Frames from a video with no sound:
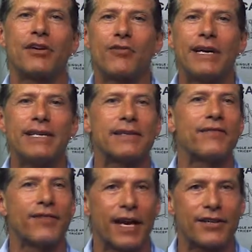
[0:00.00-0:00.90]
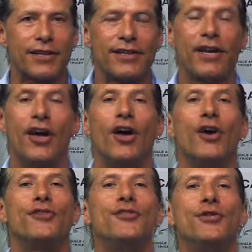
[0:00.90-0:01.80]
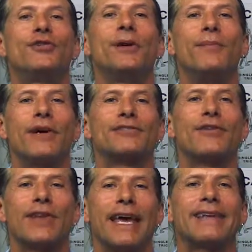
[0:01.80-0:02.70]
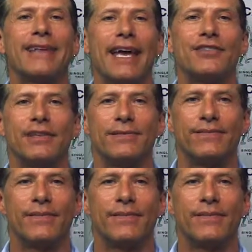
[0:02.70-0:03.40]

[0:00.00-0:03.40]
degrees of flexion due to muscle length tension.